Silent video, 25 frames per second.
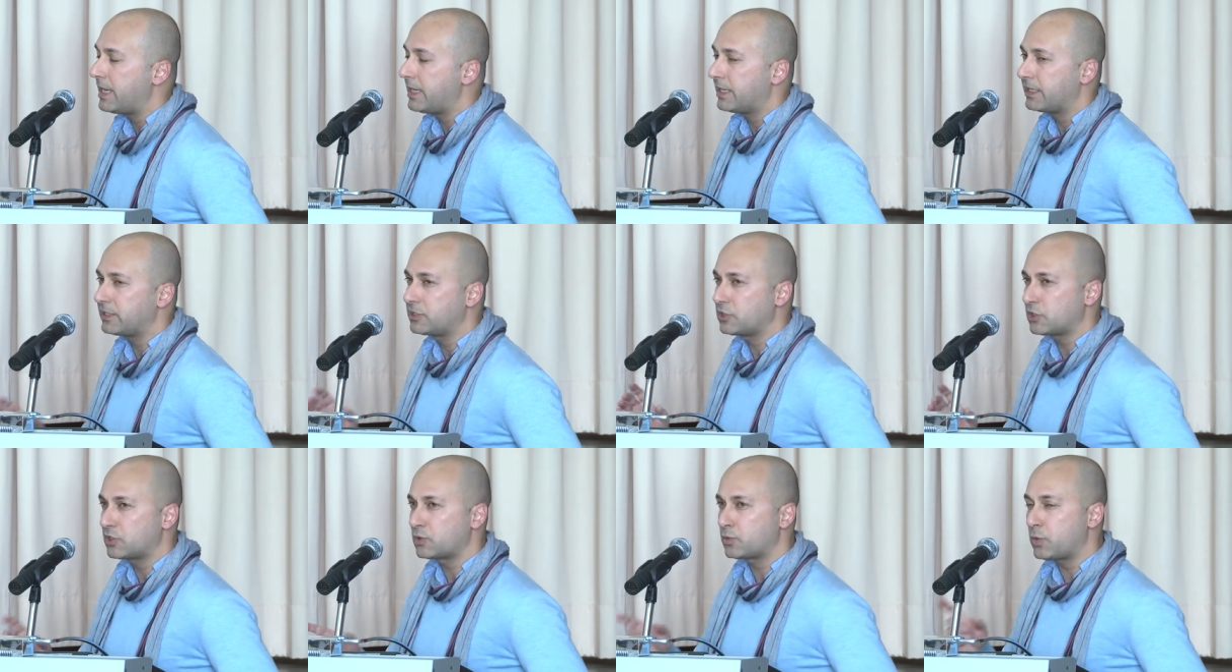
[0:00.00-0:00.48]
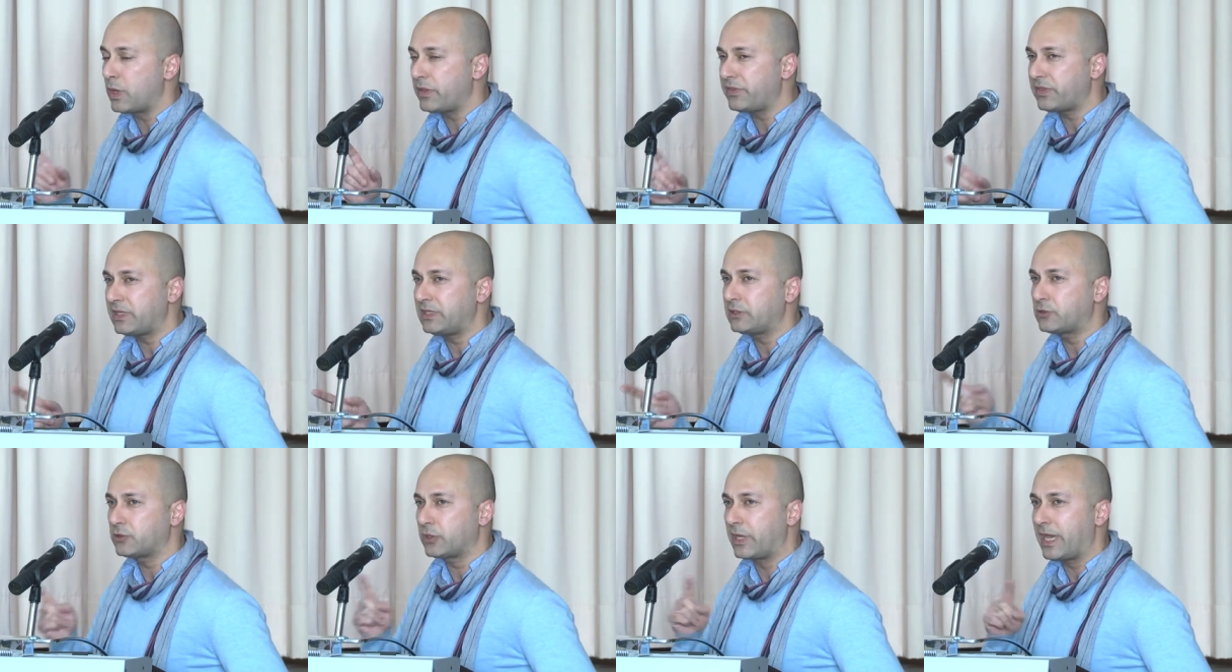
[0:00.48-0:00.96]
It is one
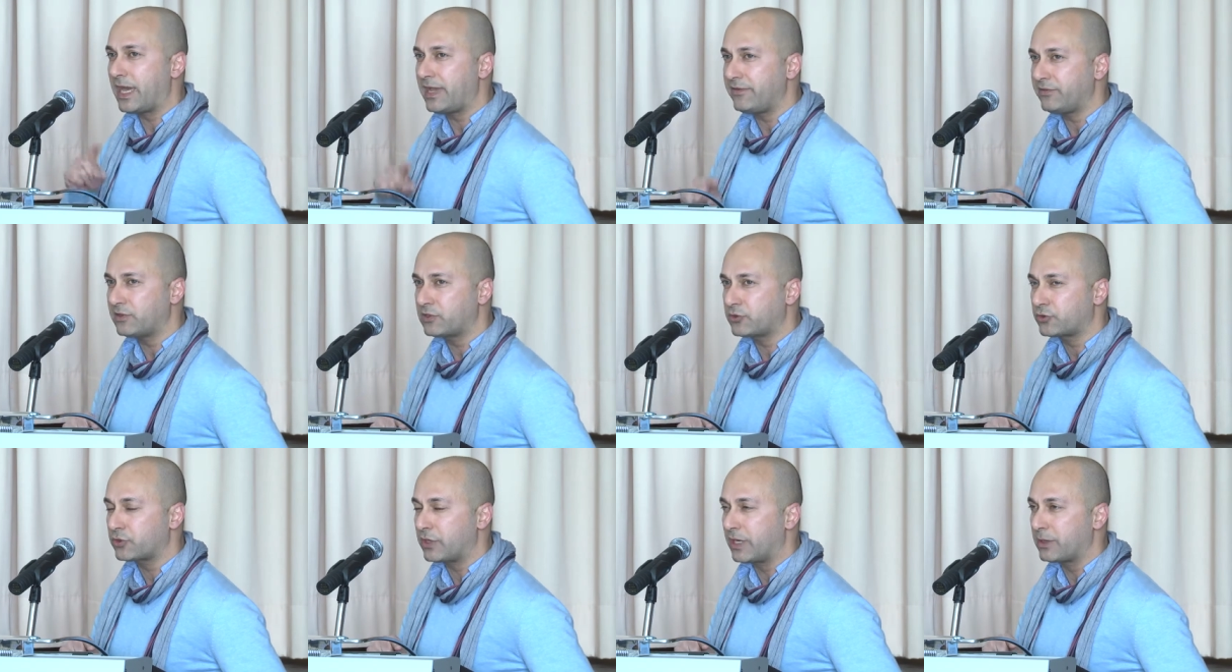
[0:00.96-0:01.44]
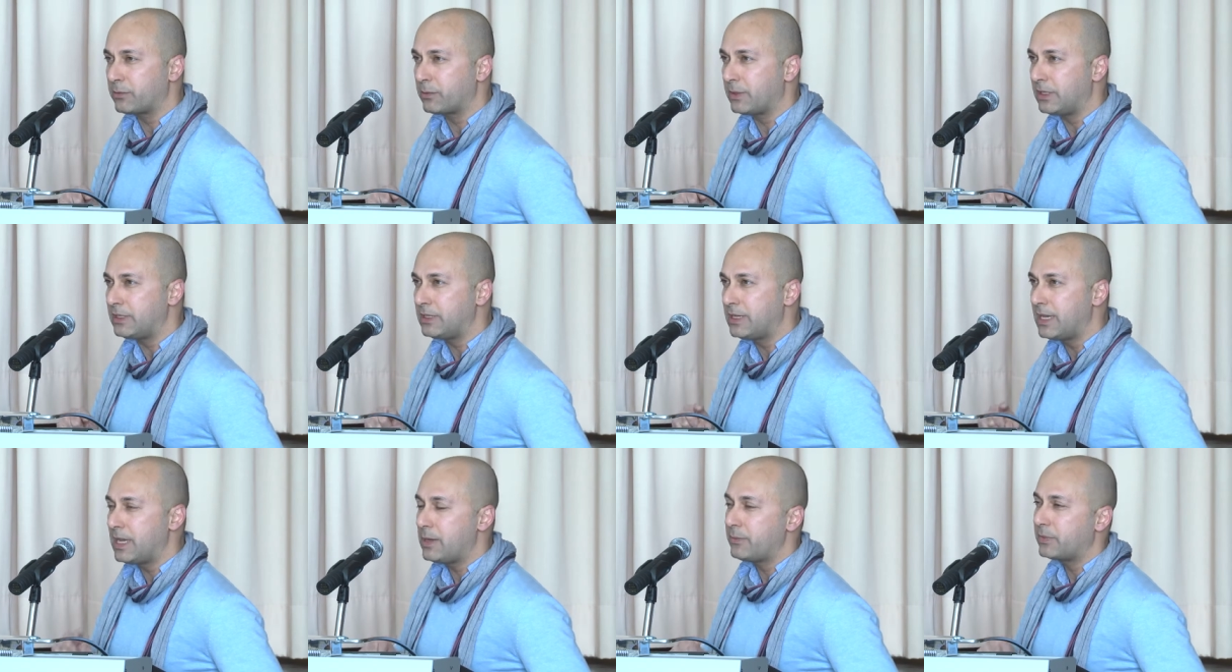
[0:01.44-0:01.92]
thing to have a
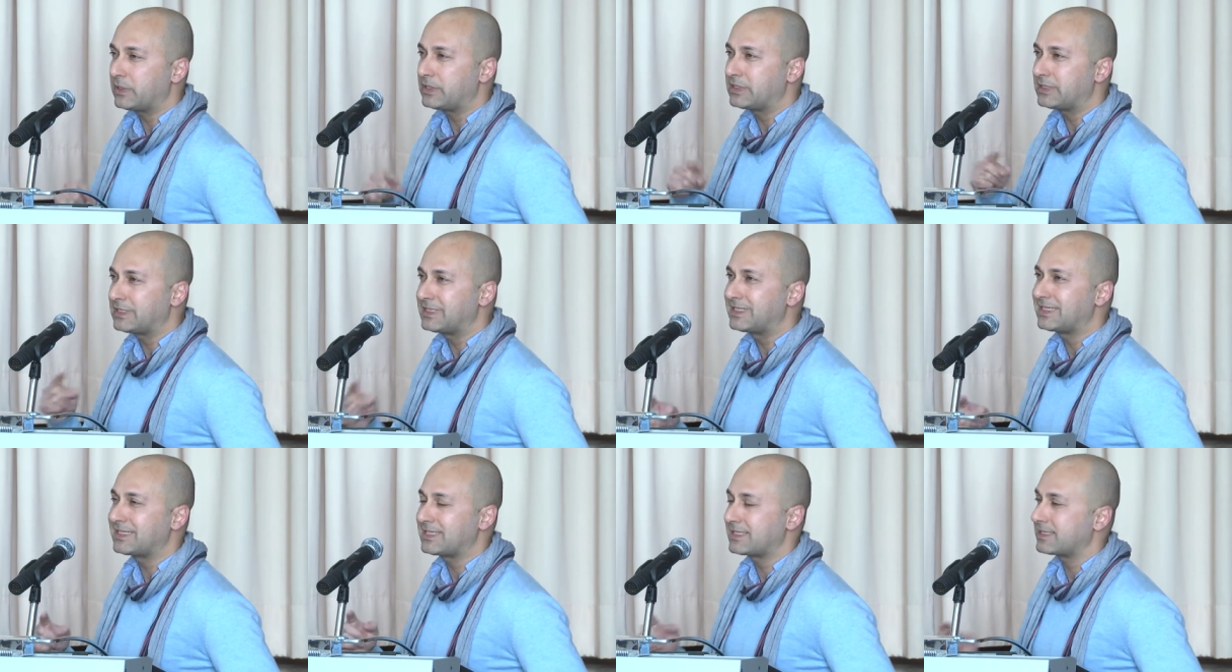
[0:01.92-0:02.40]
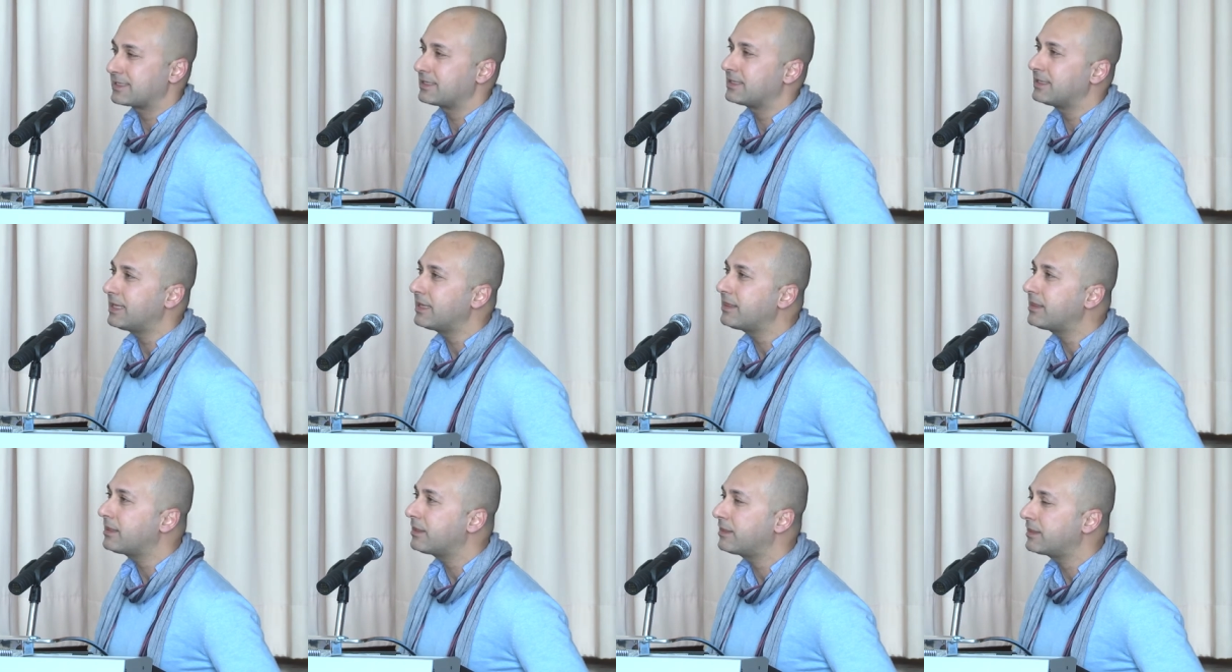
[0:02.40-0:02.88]
trauma, but it is
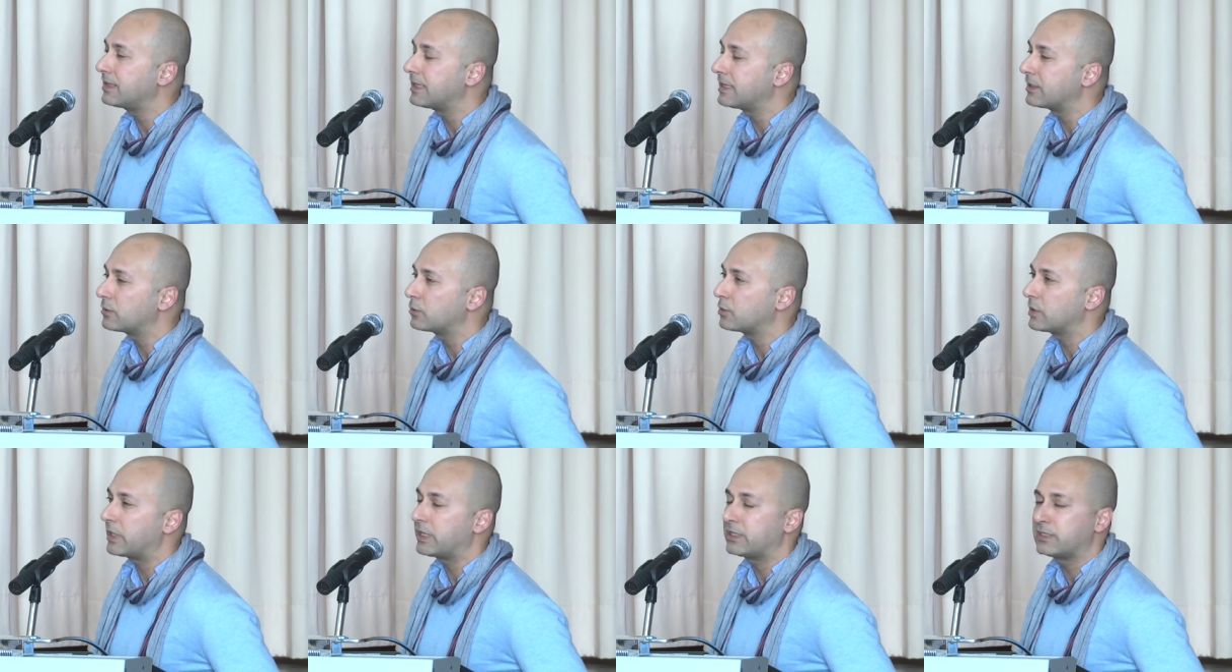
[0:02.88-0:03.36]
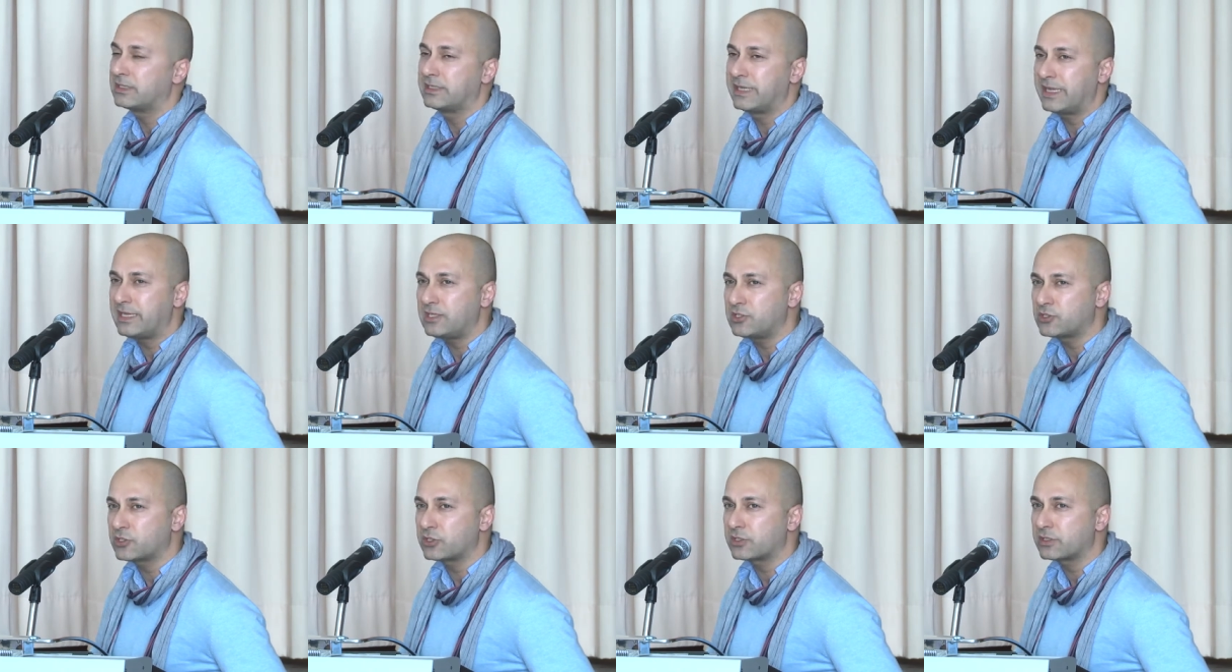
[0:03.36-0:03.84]
another thing, a
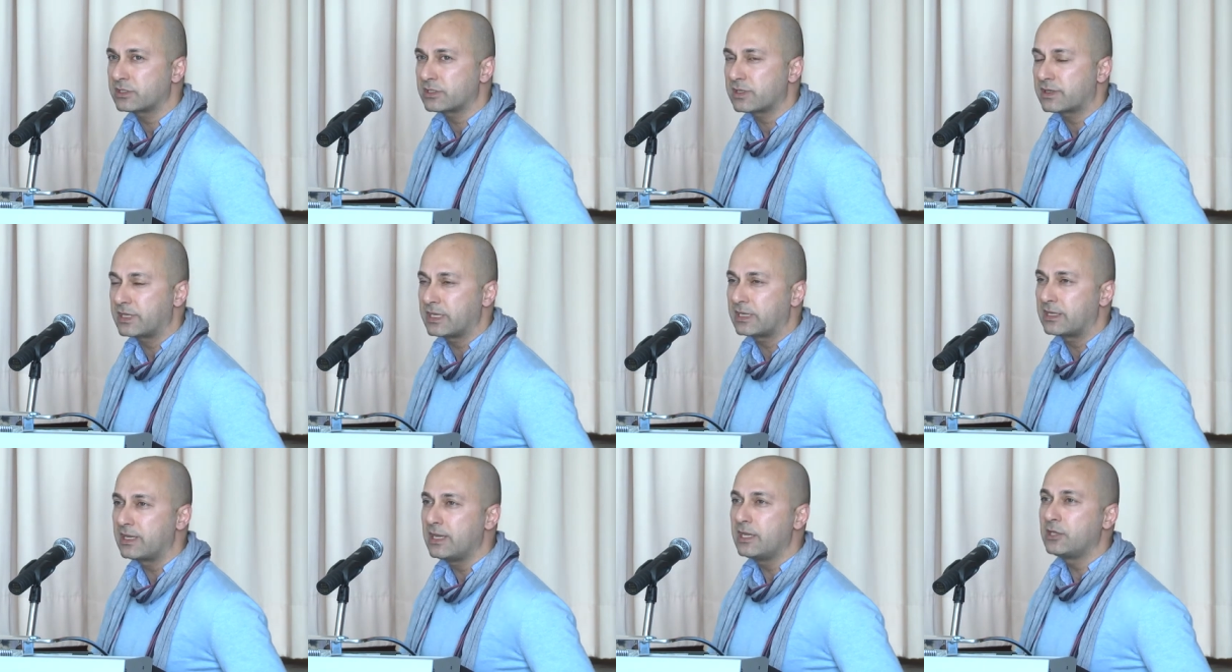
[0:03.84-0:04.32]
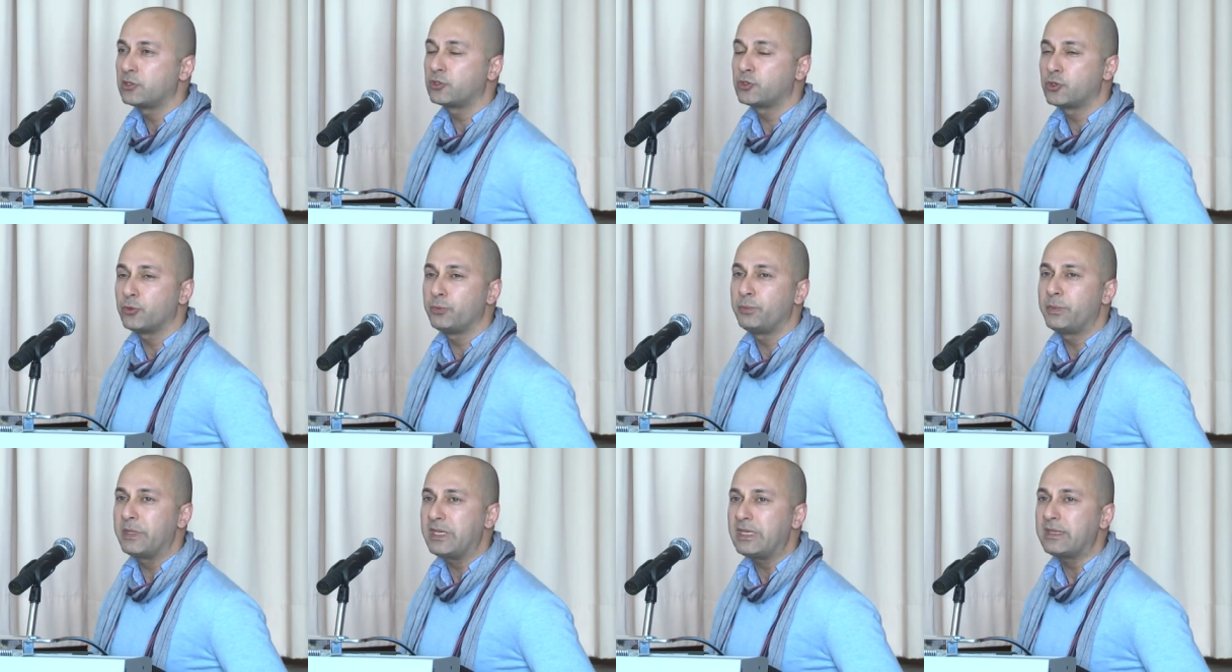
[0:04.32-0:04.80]
dangerous thing,
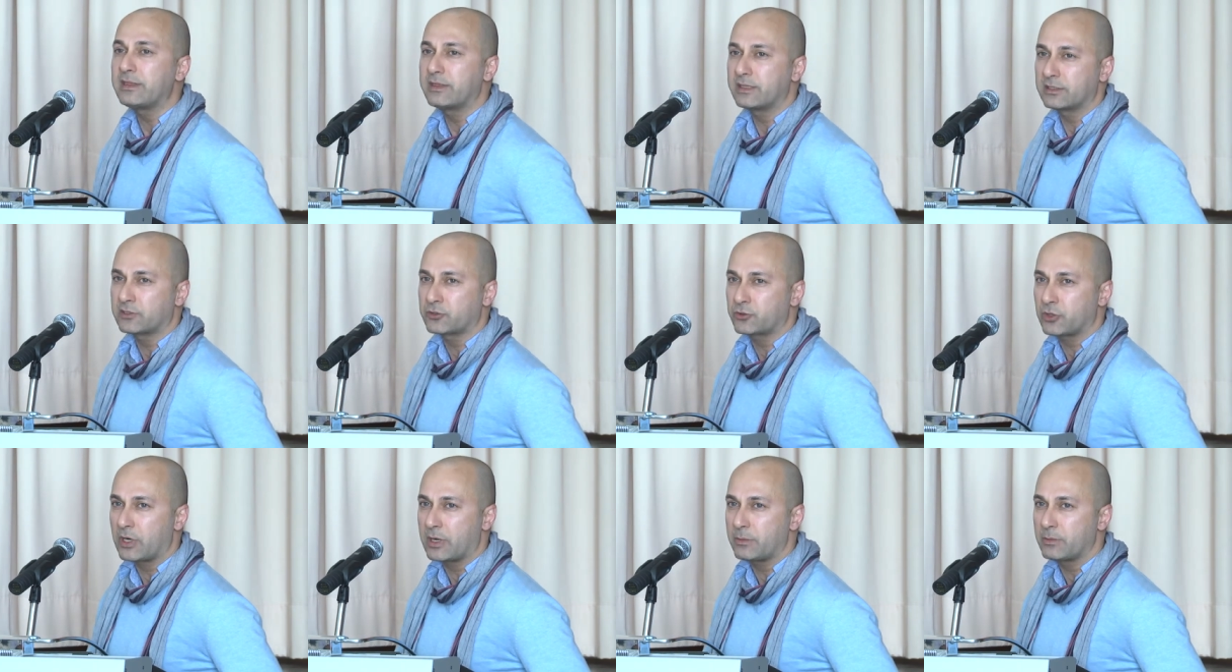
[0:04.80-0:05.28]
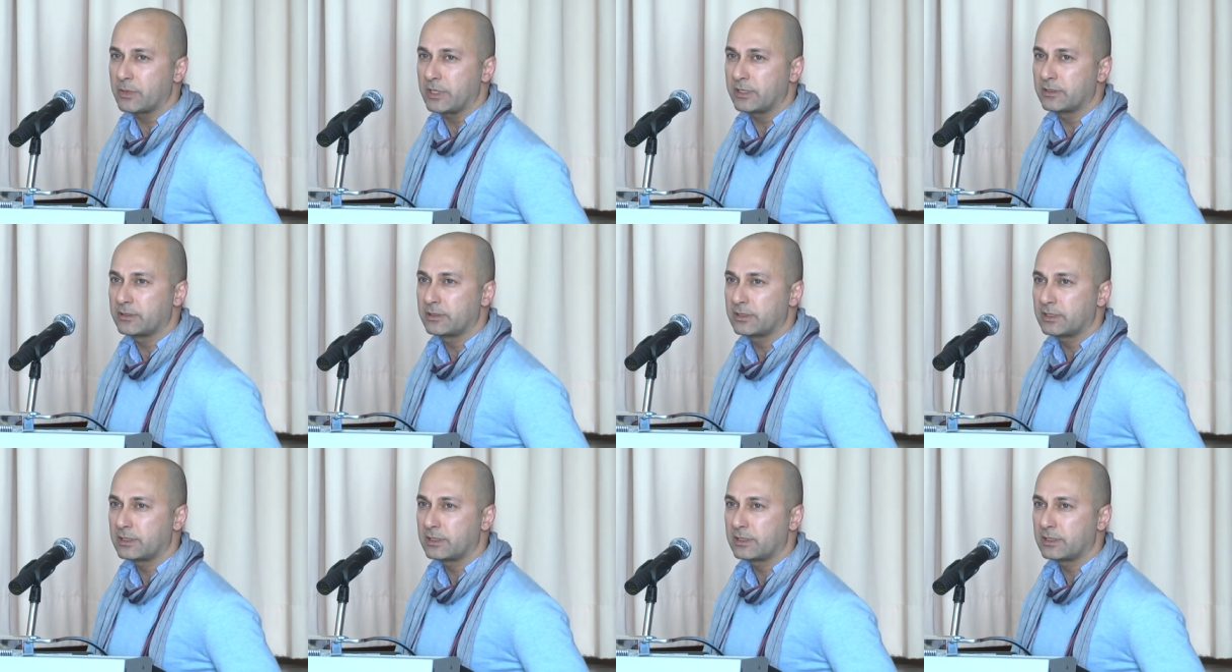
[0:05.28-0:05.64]
to be the trauma.